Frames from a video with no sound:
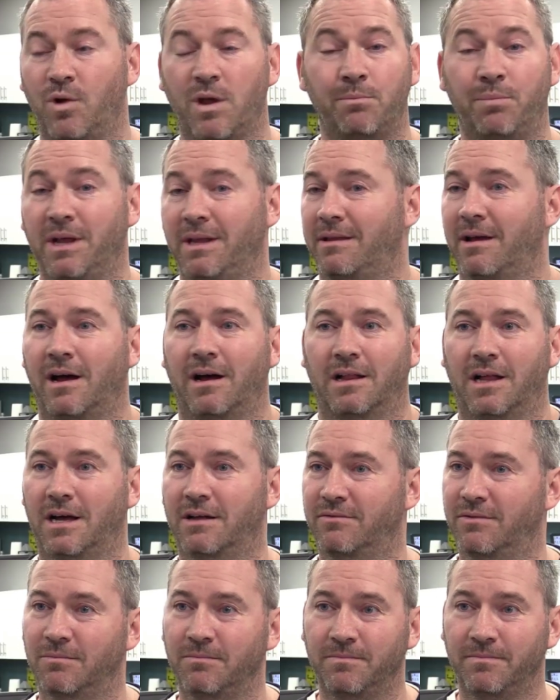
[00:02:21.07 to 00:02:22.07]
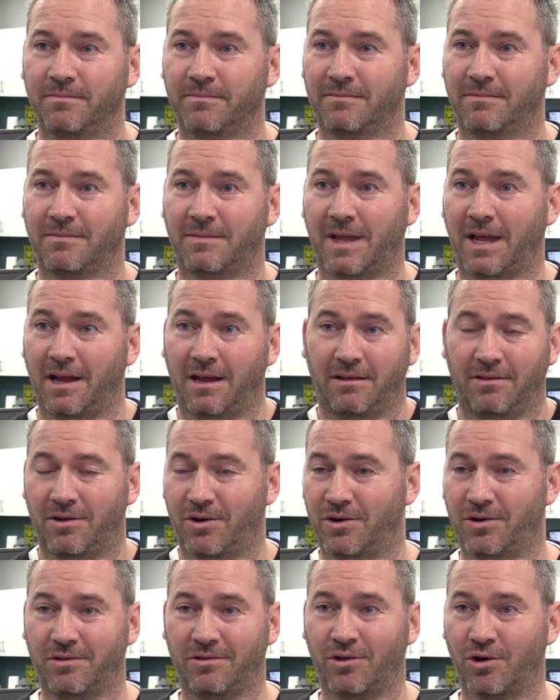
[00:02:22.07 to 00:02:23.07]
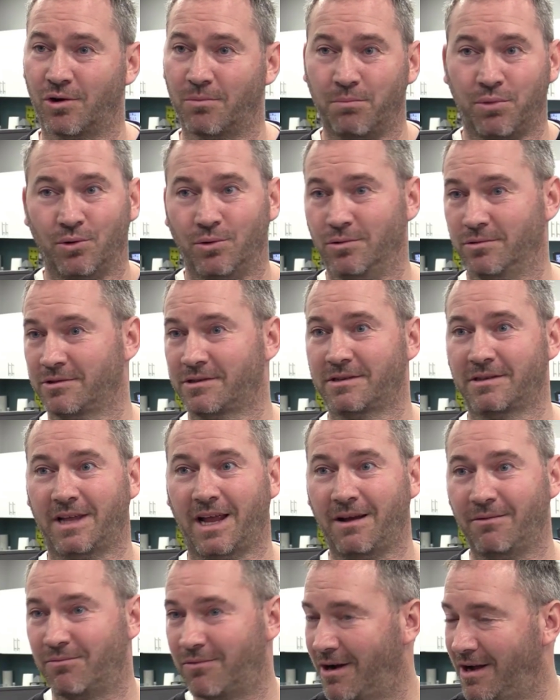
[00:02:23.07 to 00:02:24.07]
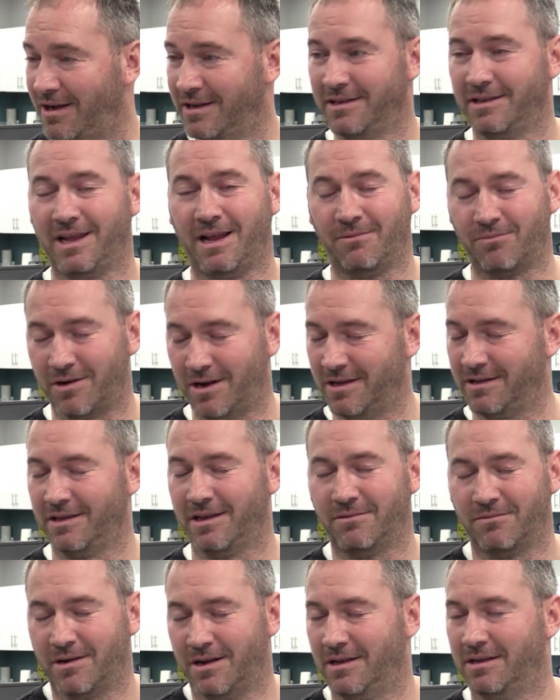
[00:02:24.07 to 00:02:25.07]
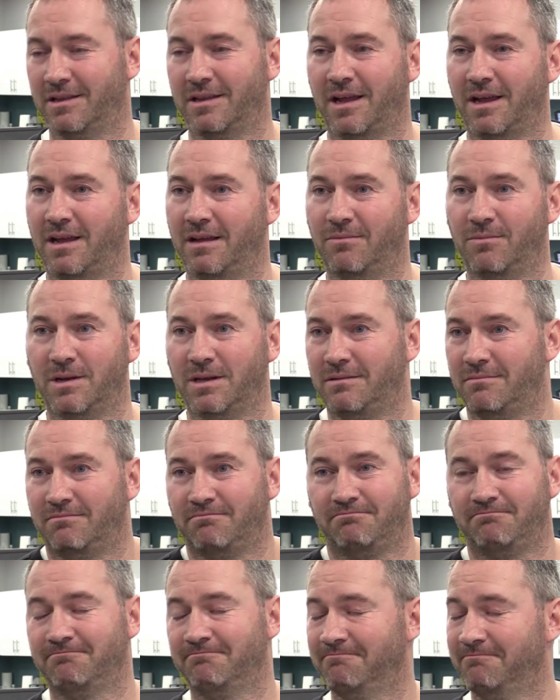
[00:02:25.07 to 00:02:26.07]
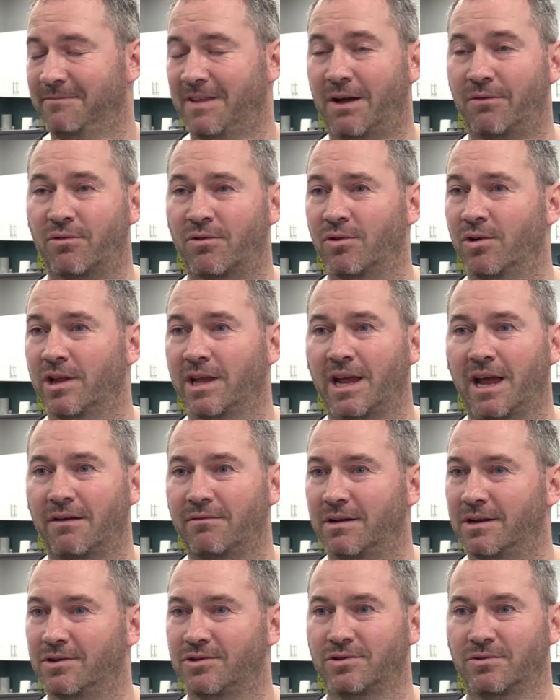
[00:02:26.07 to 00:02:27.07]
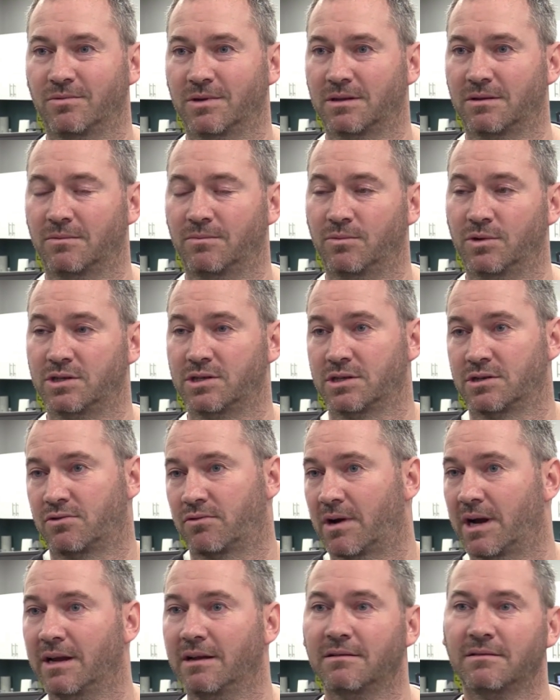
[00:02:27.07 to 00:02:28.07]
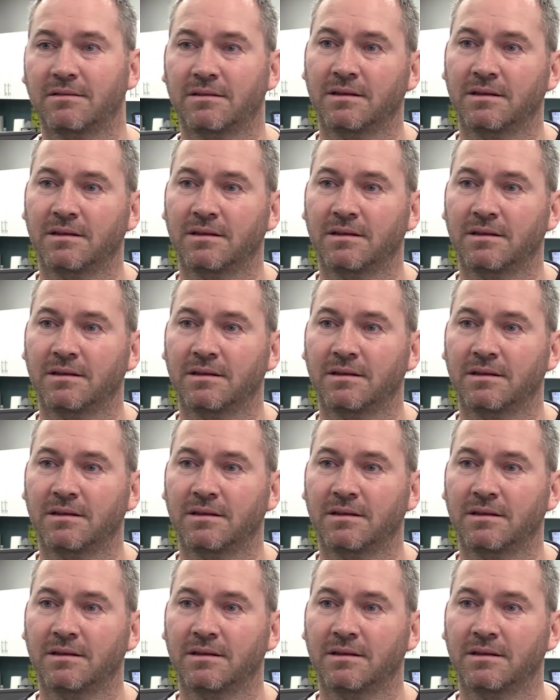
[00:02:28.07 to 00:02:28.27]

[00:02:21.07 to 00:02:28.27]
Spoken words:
We beat the hell out of them. They're bulls. They run. We never really have an issue with them, which is great.